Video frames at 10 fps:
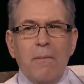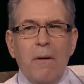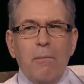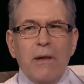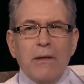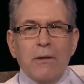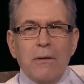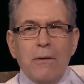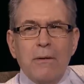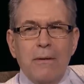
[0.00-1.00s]
The
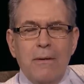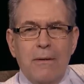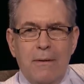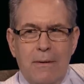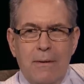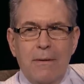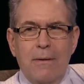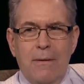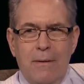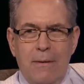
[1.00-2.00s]
Tin
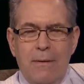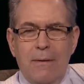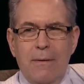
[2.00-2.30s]
Lizzie and